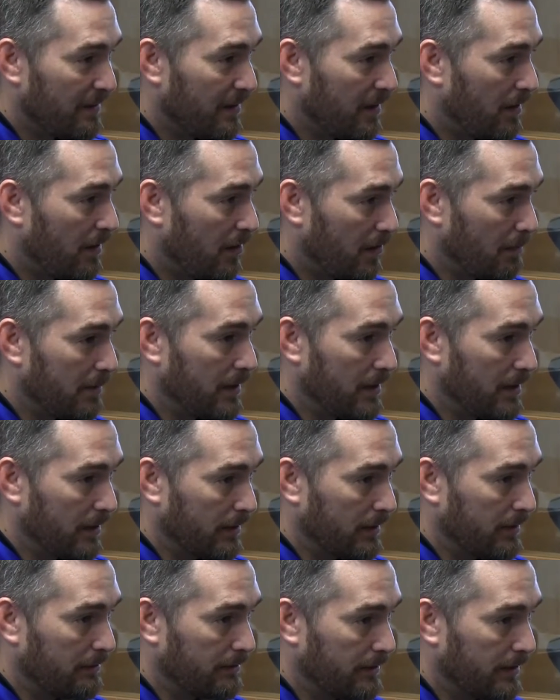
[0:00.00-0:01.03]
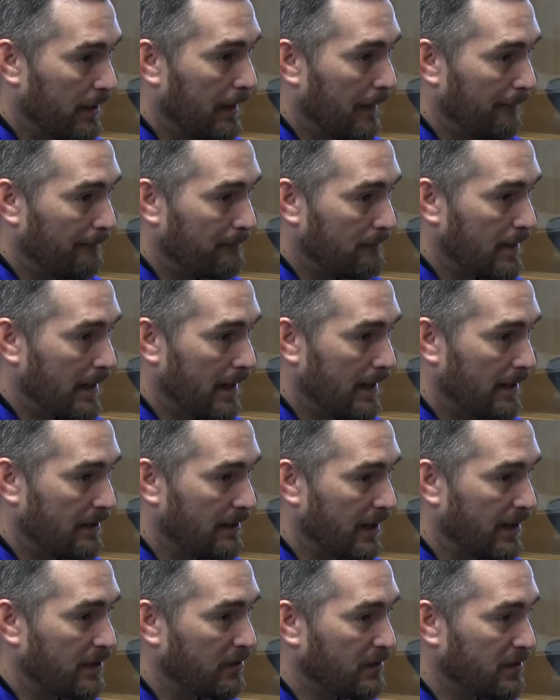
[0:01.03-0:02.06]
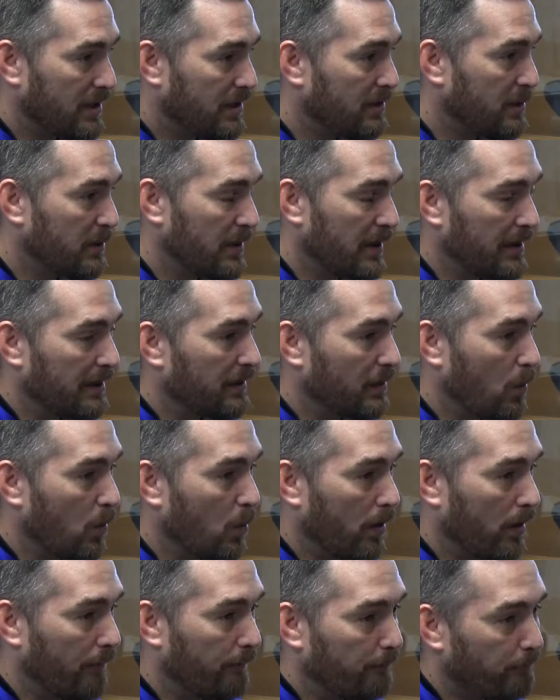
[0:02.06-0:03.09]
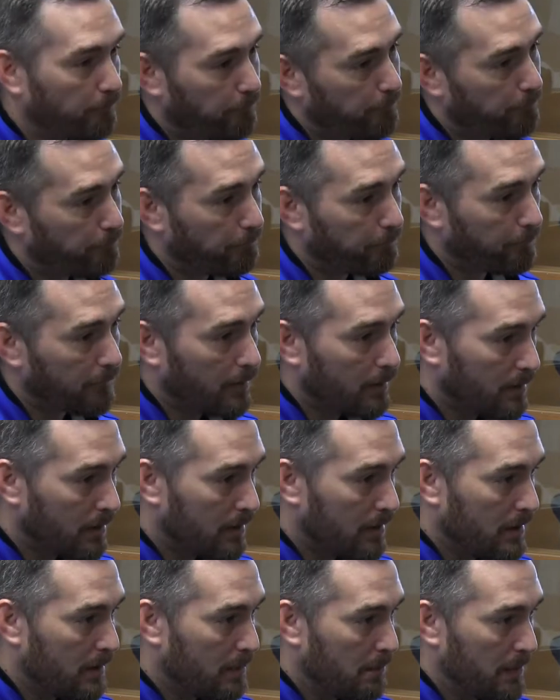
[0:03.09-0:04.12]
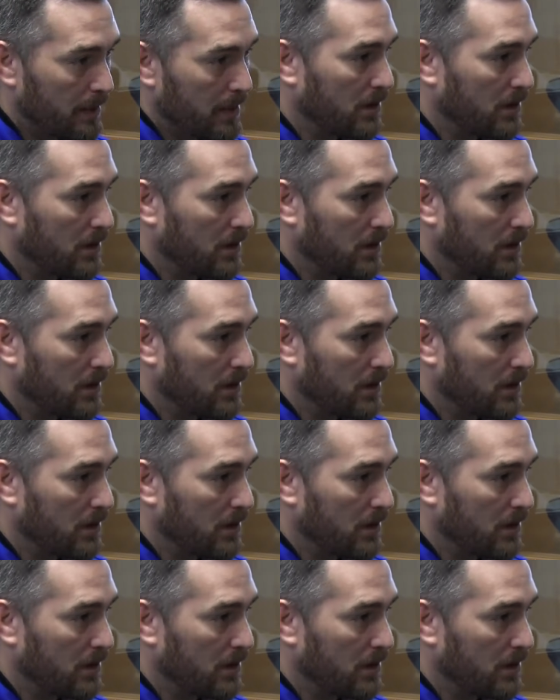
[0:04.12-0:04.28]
Automatic, yeah. And they don't tell you that in court. Because